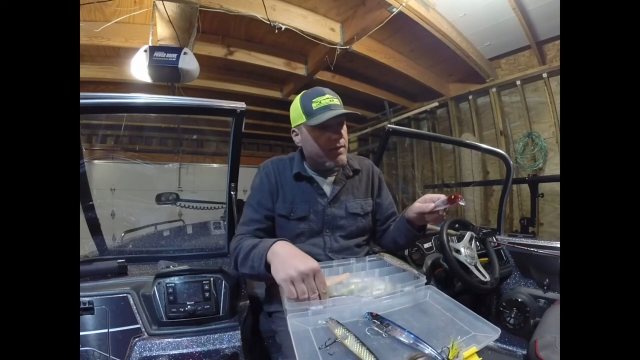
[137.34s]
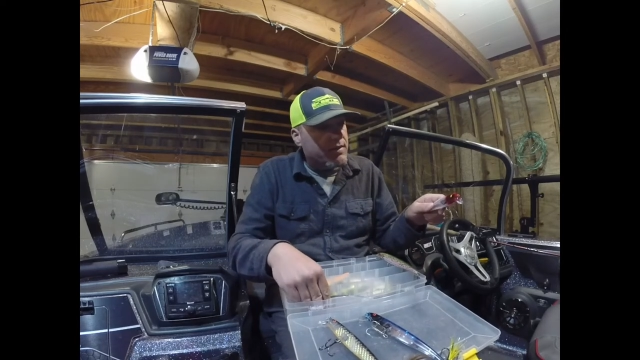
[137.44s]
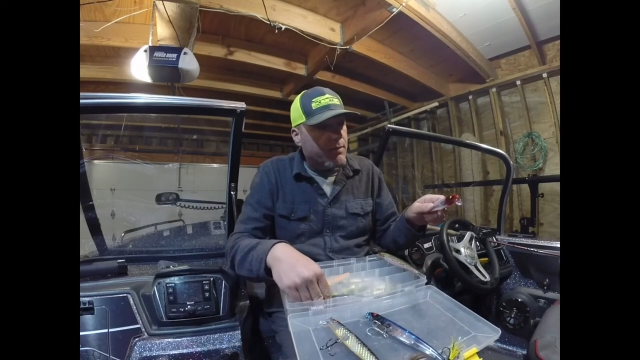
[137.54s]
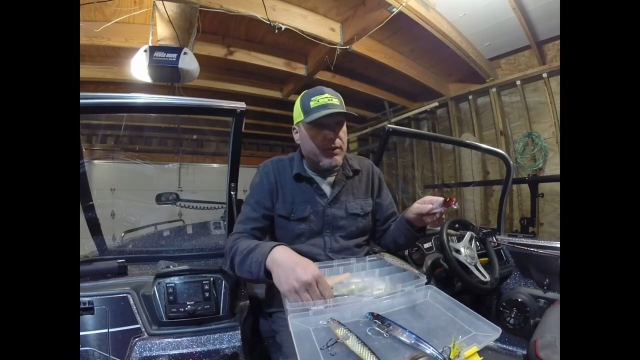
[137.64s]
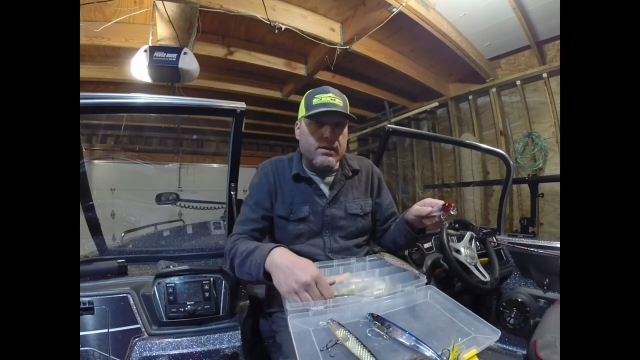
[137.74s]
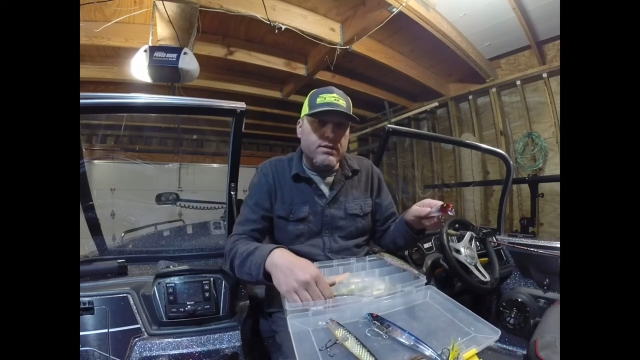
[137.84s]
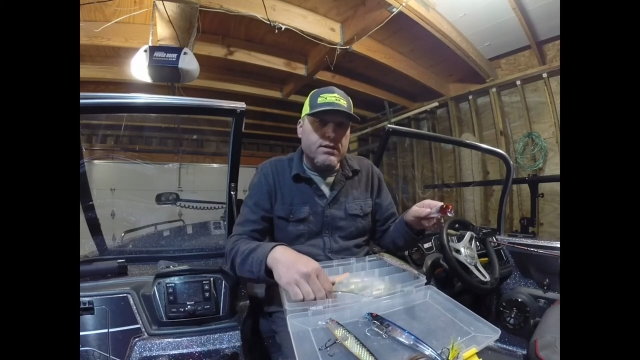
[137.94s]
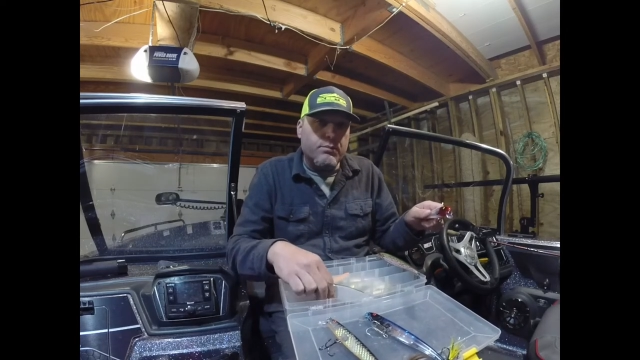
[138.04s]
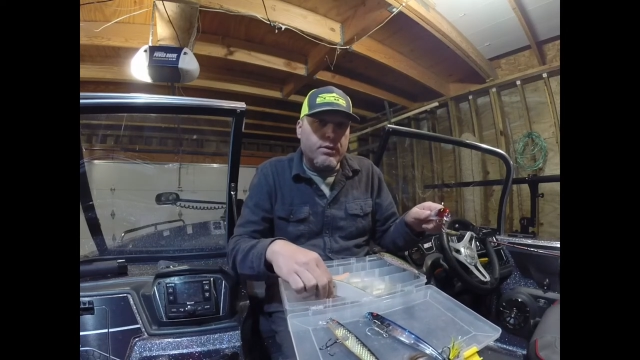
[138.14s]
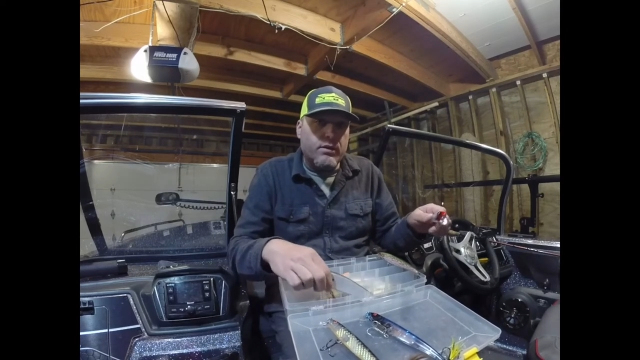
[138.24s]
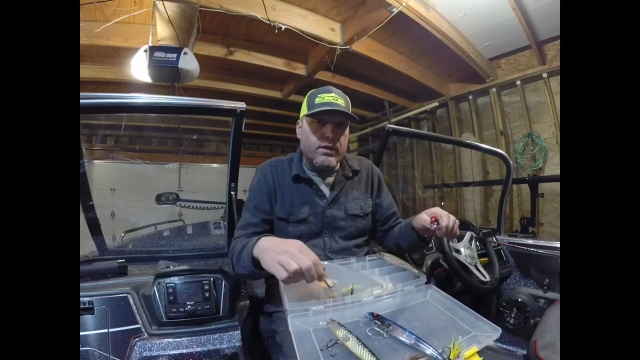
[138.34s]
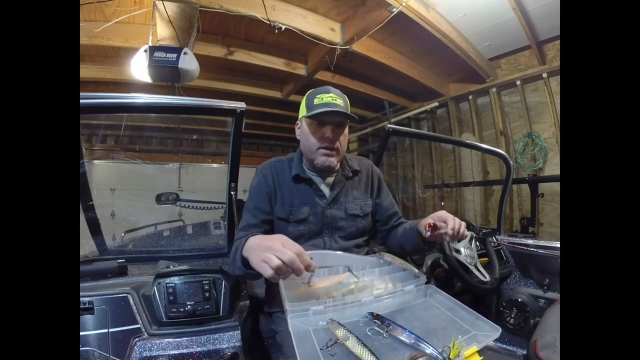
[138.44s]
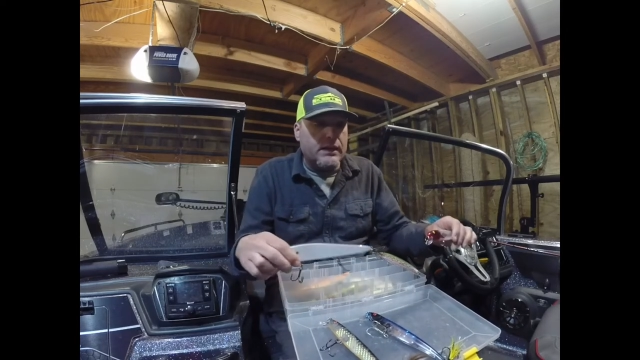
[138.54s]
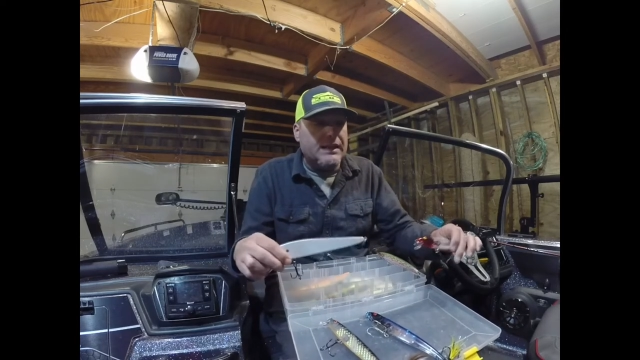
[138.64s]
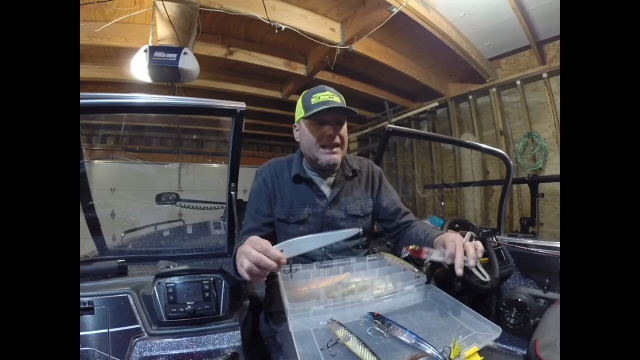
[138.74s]
something's
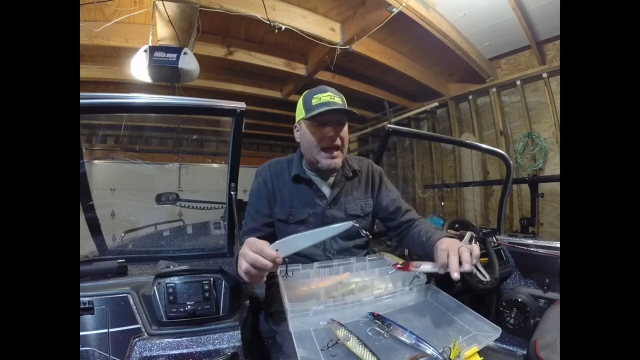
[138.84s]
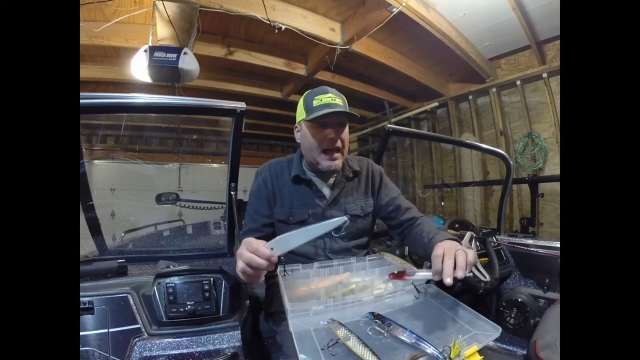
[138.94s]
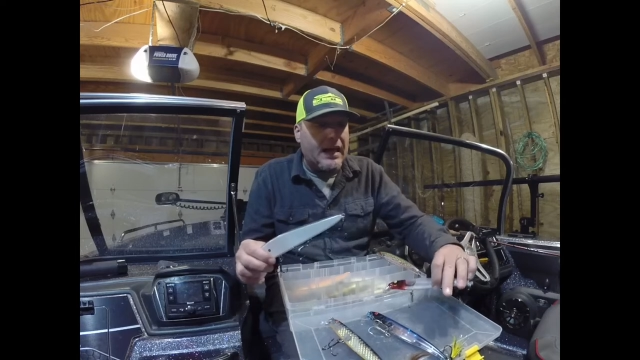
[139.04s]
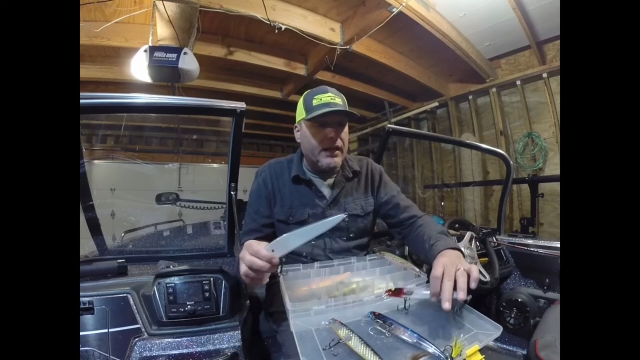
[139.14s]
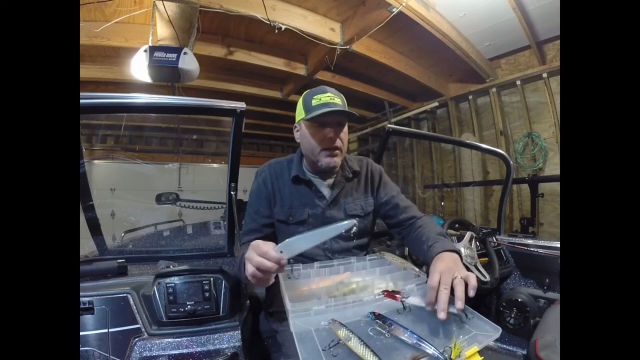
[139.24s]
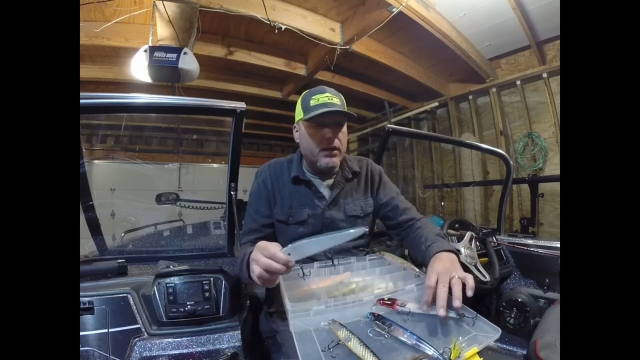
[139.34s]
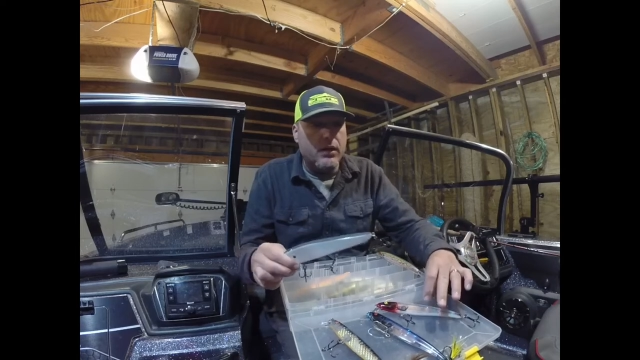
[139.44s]
ability to glide